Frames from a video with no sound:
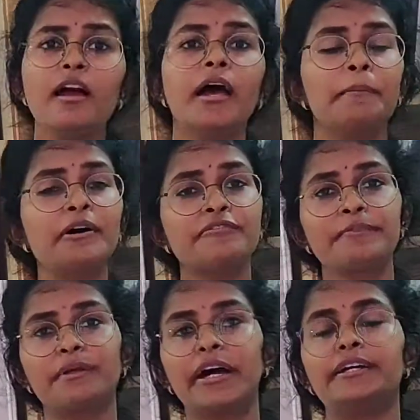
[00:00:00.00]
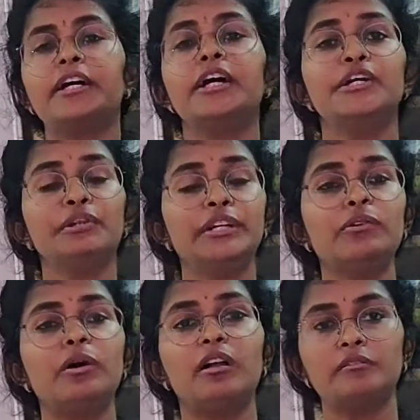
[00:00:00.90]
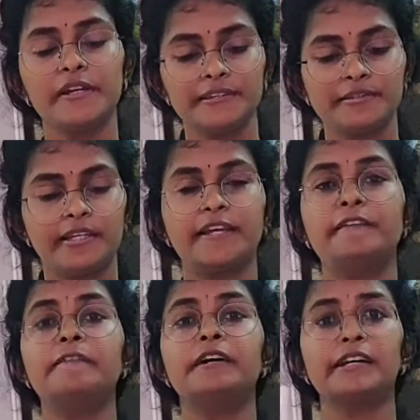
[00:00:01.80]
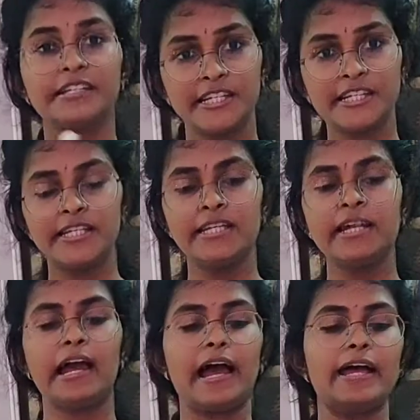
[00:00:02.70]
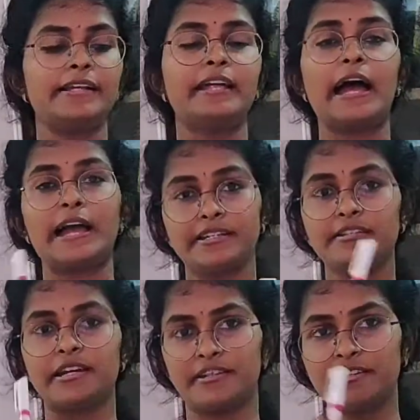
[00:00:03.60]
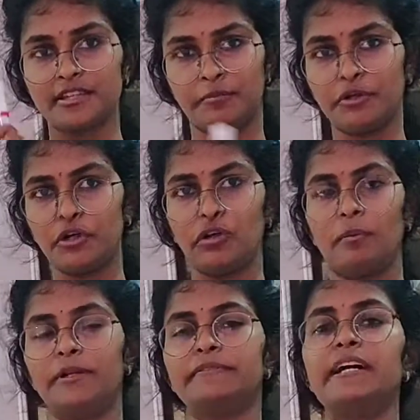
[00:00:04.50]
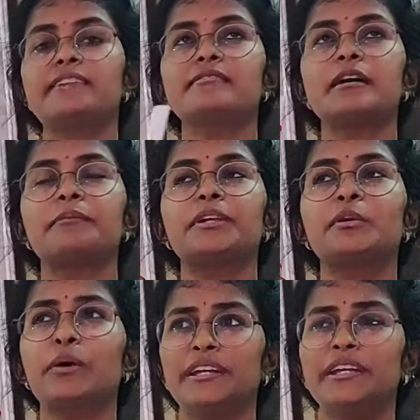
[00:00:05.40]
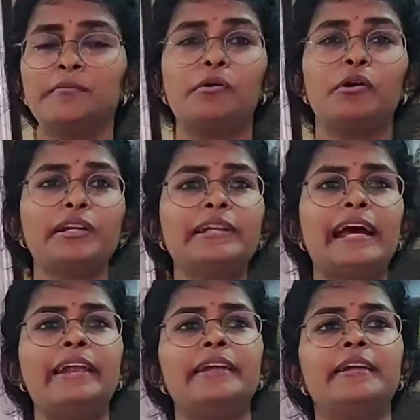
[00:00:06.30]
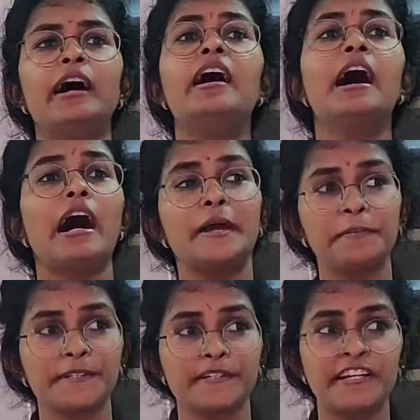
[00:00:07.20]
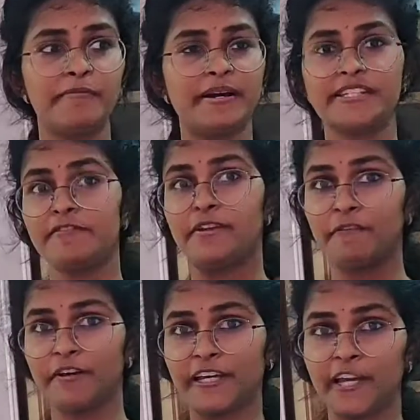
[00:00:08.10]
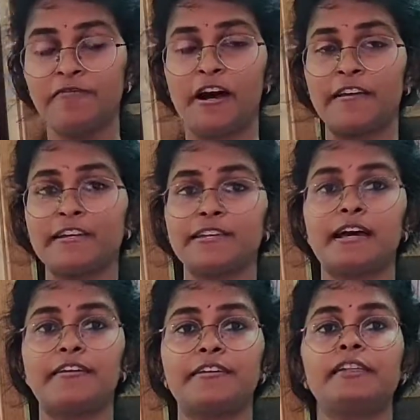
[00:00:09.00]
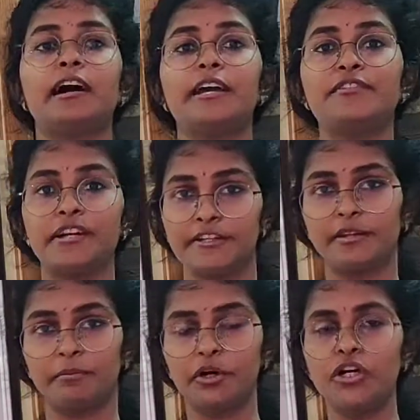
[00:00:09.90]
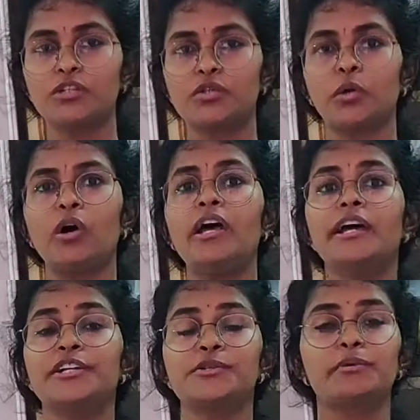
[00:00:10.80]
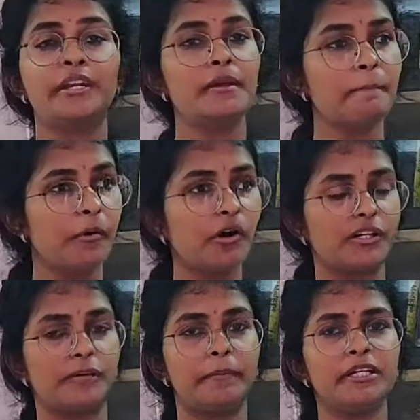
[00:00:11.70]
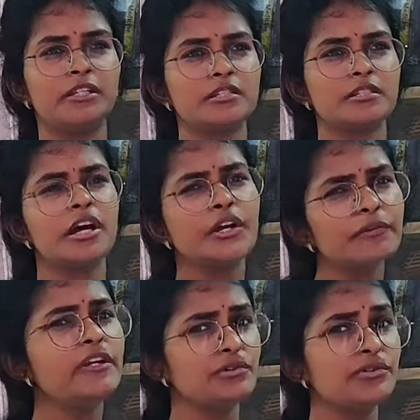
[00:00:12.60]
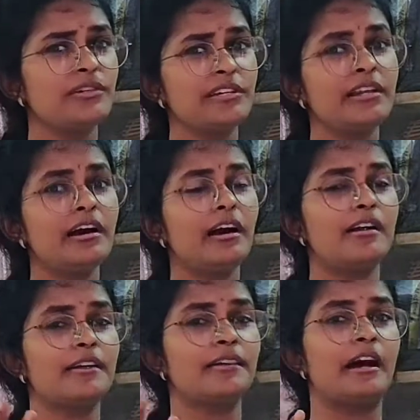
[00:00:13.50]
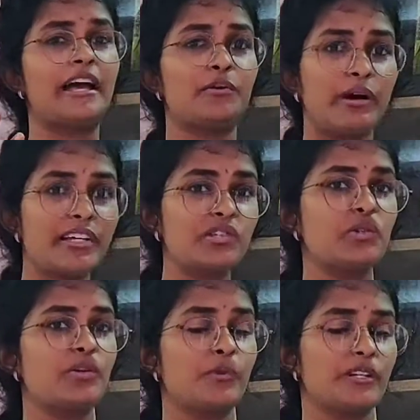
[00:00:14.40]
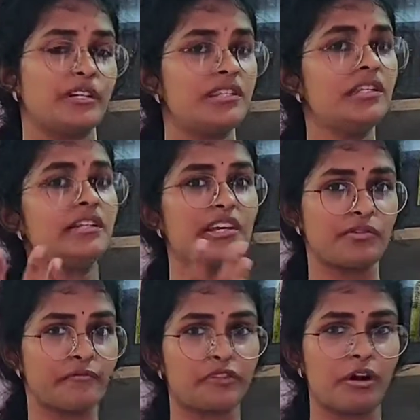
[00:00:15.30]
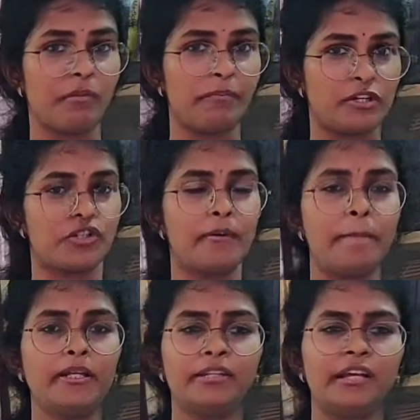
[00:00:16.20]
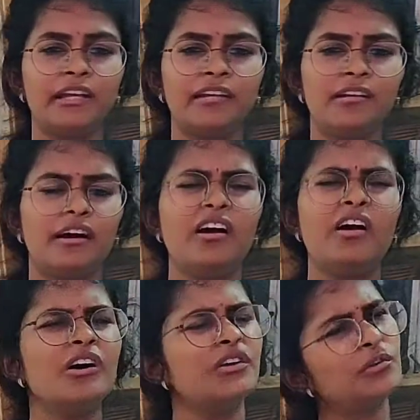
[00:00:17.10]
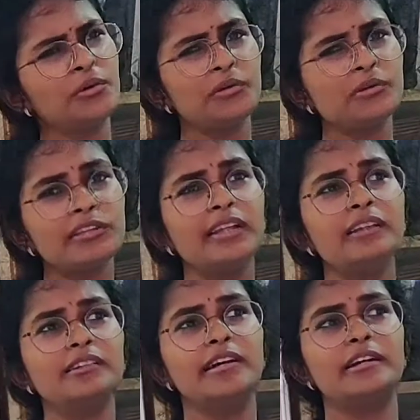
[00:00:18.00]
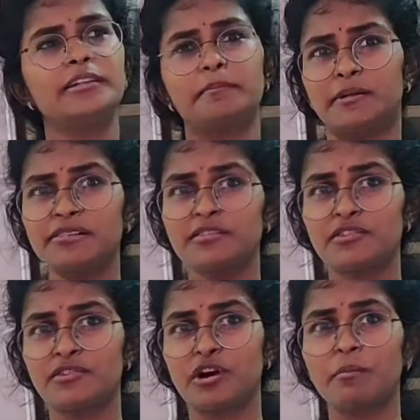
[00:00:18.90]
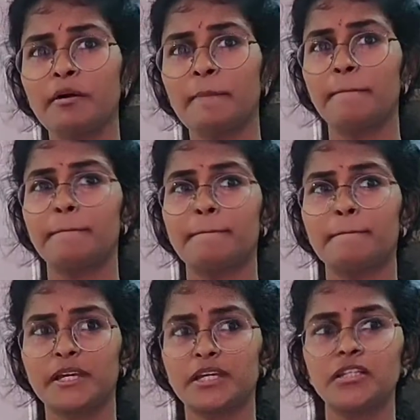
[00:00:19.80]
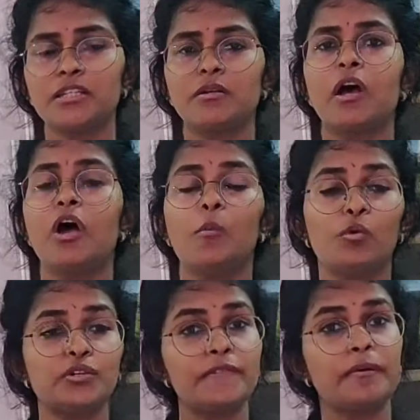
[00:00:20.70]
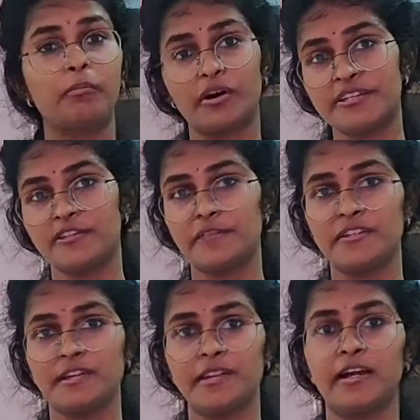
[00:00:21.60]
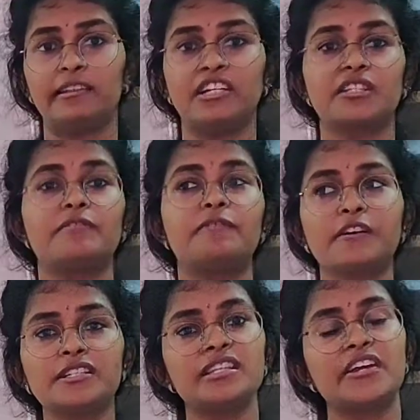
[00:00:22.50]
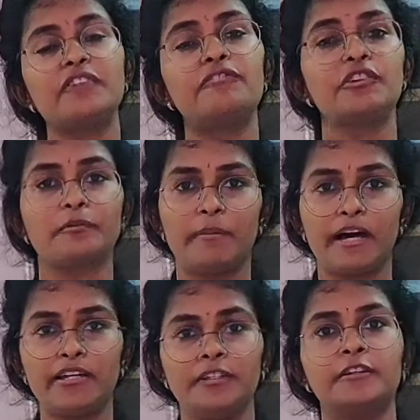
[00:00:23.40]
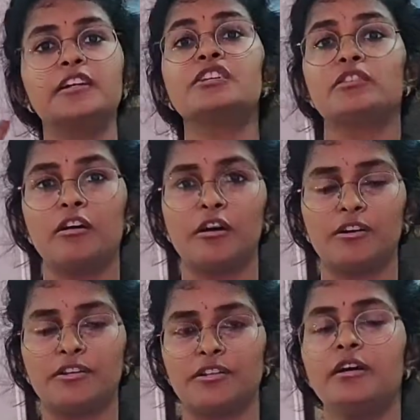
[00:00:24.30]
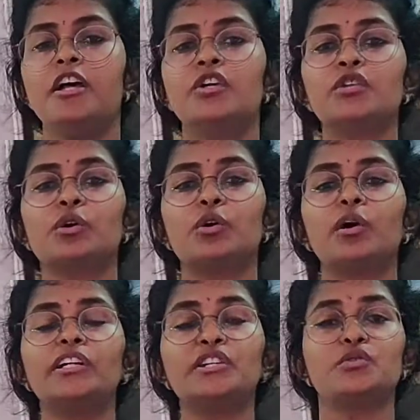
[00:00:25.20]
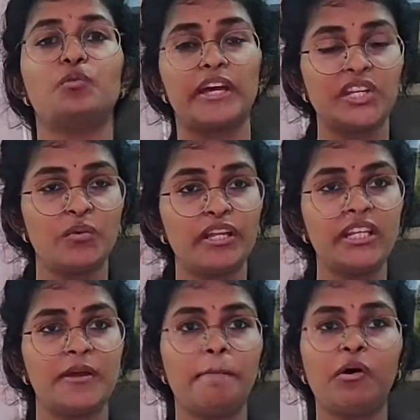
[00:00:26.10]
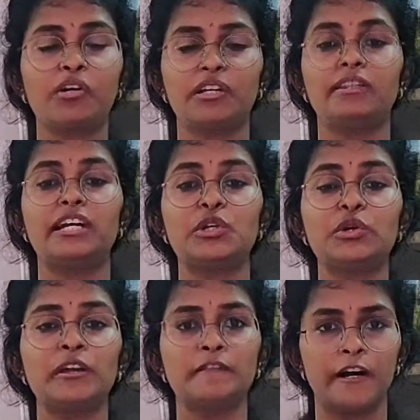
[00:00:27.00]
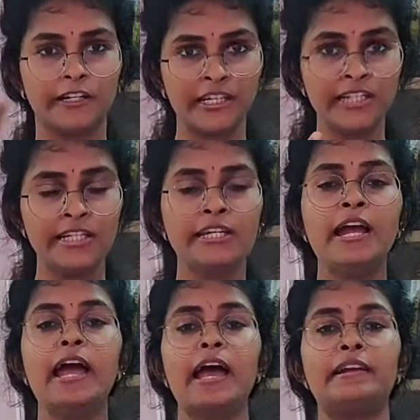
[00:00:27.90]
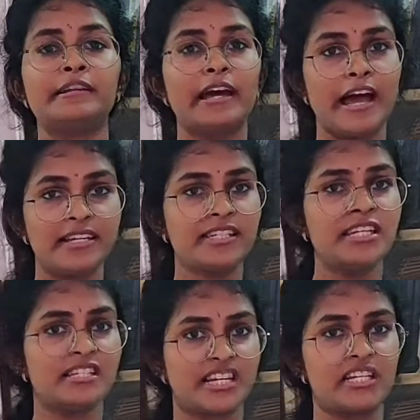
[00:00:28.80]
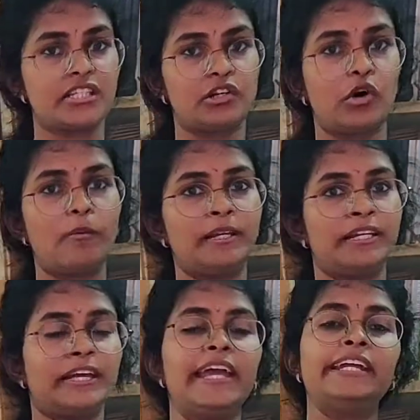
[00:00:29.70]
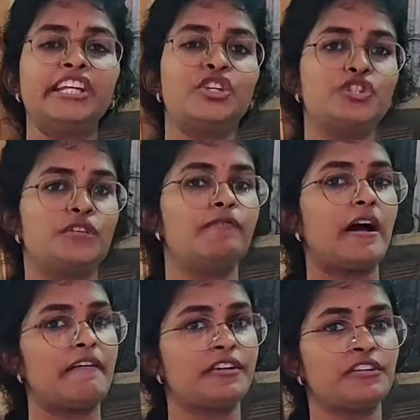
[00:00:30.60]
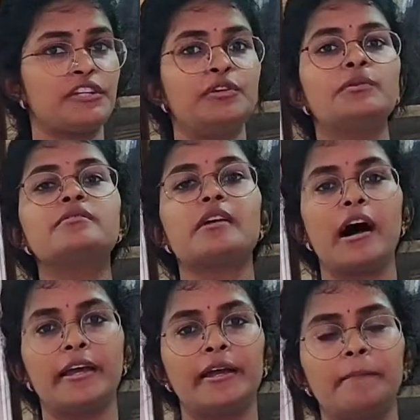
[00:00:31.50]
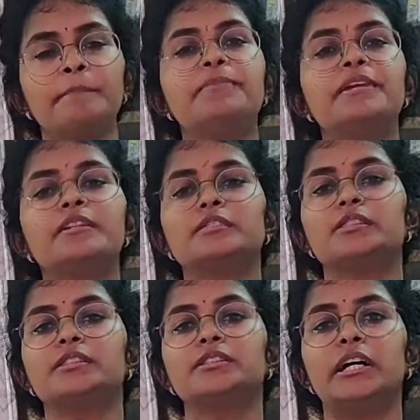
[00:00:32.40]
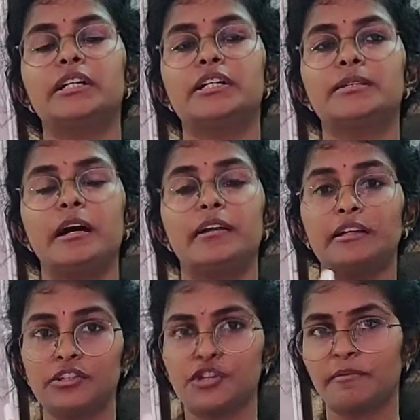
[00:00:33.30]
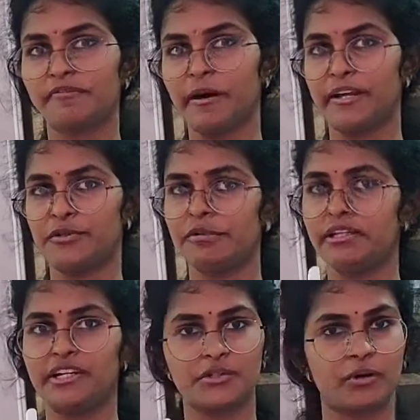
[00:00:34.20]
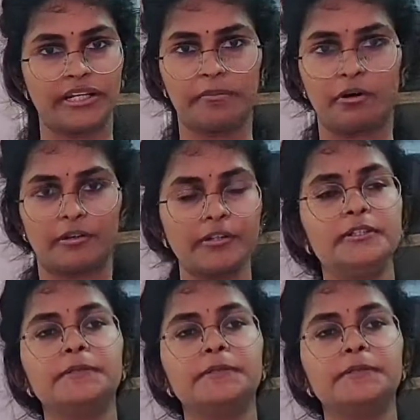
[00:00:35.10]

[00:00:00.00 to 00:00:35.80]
Apart from that, you need to always give TT and anti-tetanus immunoglobulin. That is something very important, and I personally myself never gave unless until I read in the book. So it is very important because we usually are advised to give a TT in case of a trauma patient. But then, don't you think that burns is a trauma? Because most of the body surface area, that is the first line of your barrier, is lost. So it is very, very important that you give a TT and an anti-tetanus globulin, ATG, 500 units IM. So that is another step of management that is quite important.